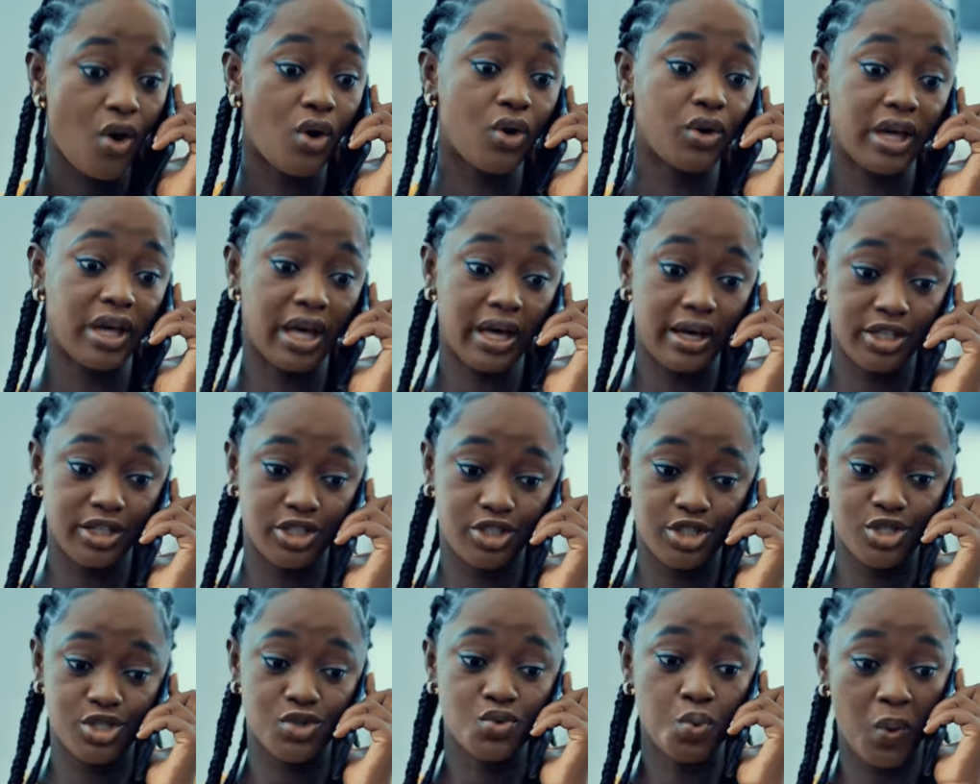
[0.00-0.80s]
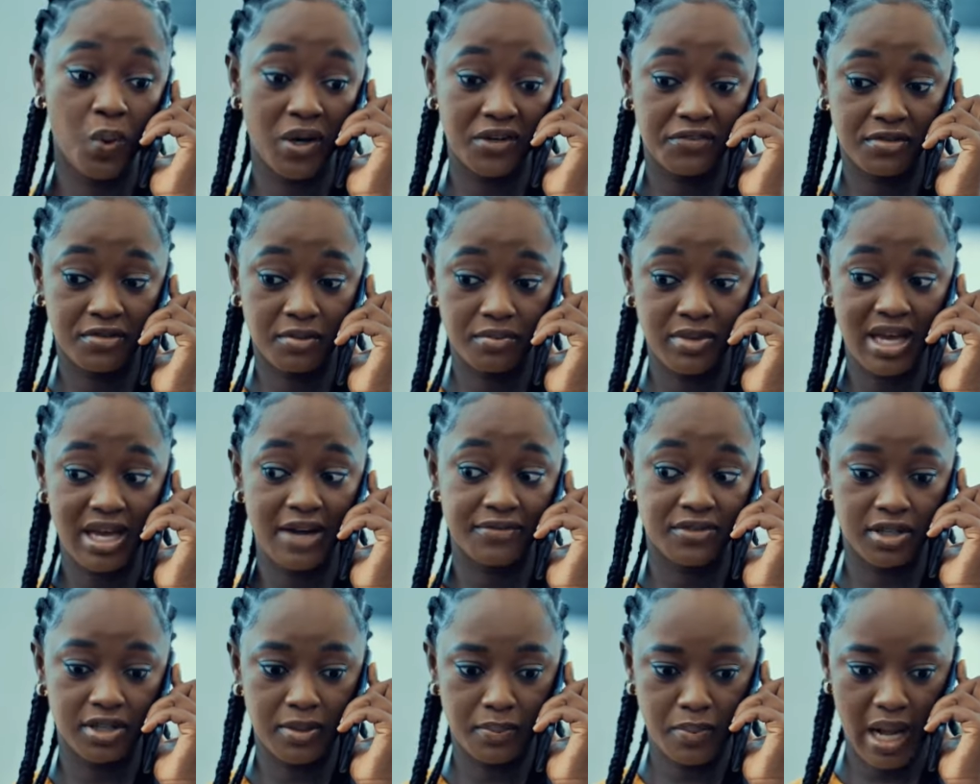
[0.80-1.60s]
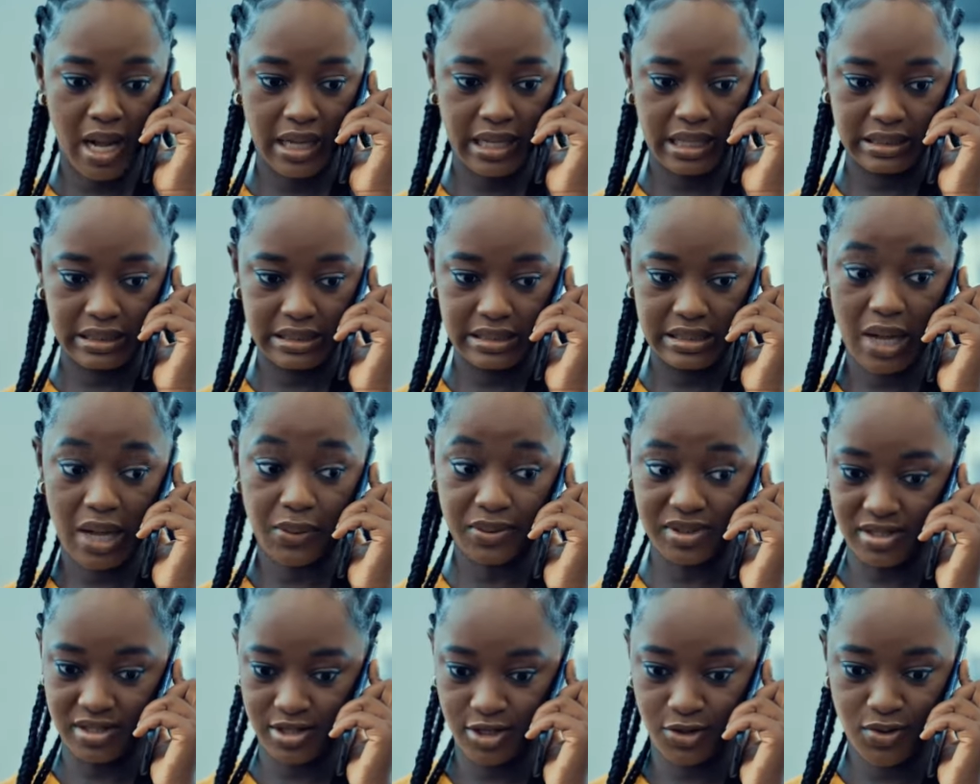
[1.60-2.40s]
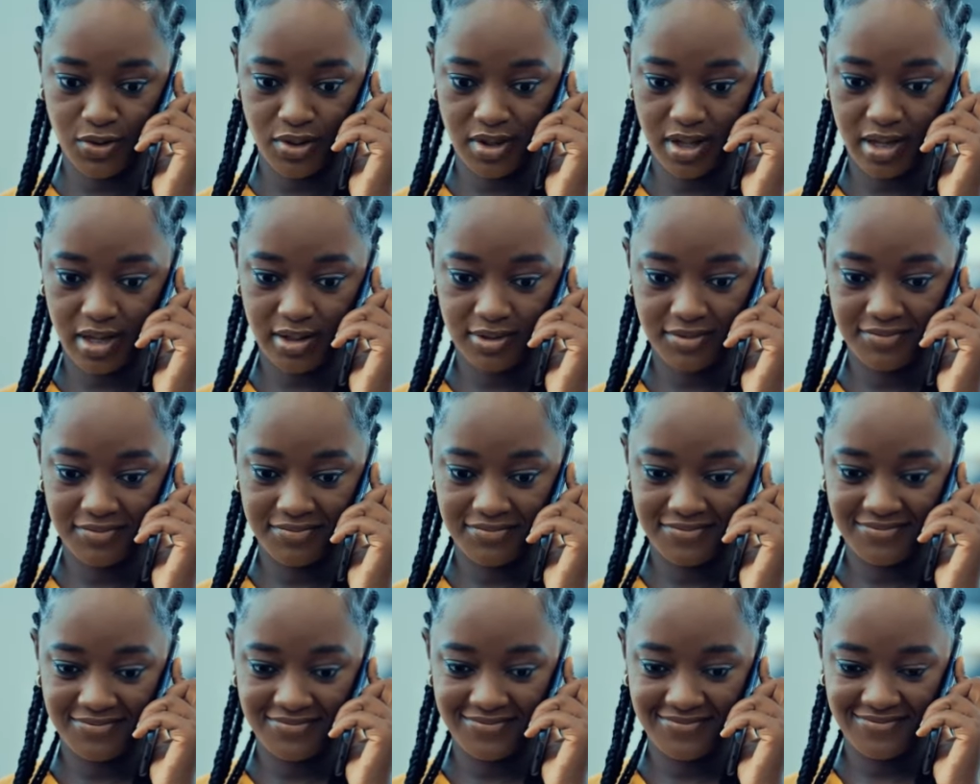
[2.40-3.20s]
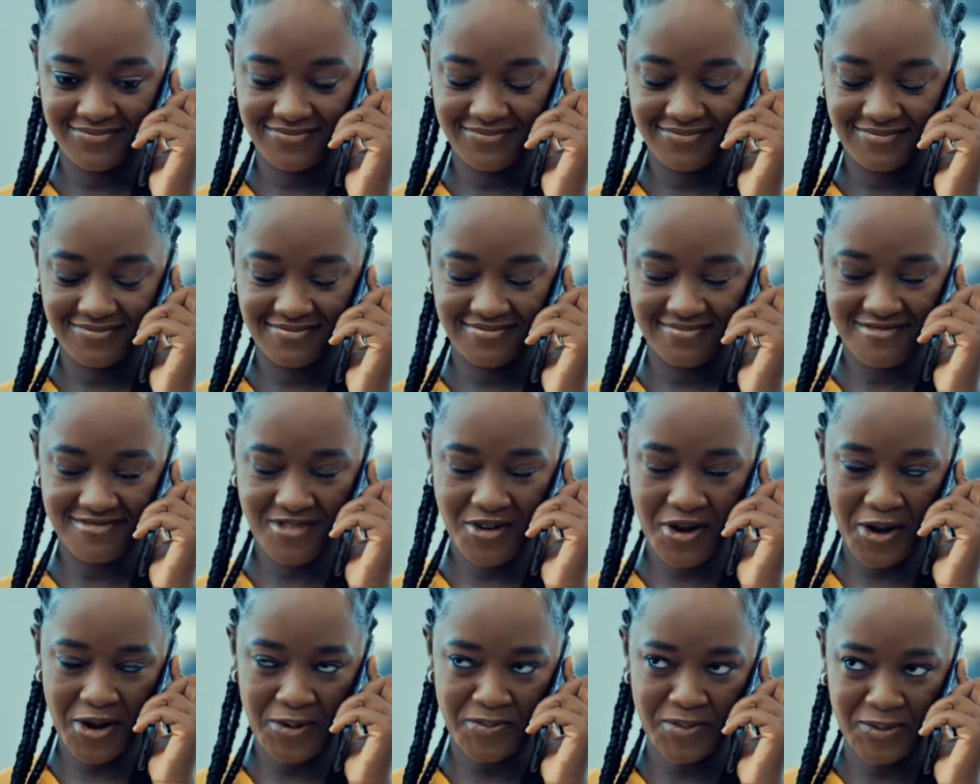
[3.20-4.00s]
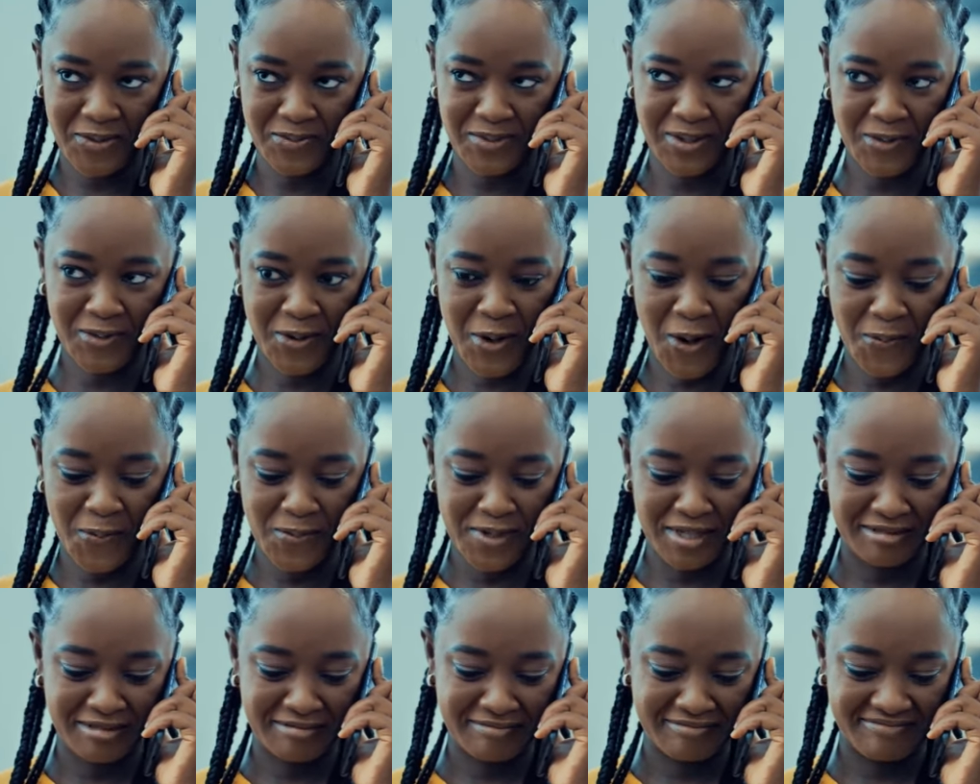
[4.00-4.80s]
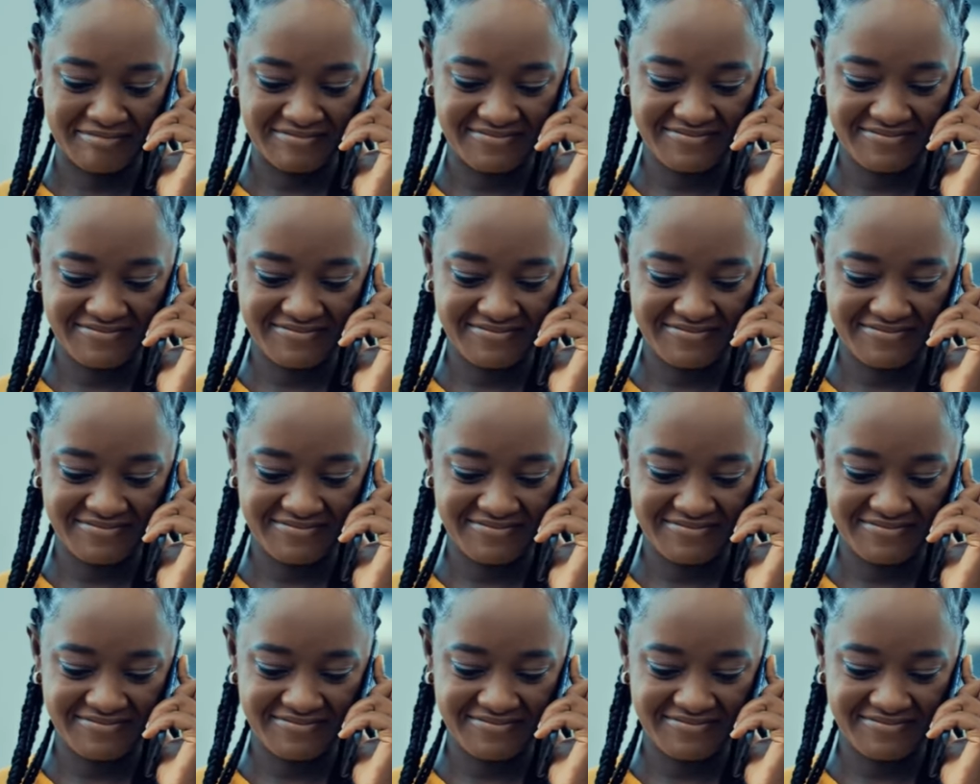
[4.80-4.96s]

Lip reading: Okay, just wait for me after the markets. I'll see you then. Alright, baby, you're coming.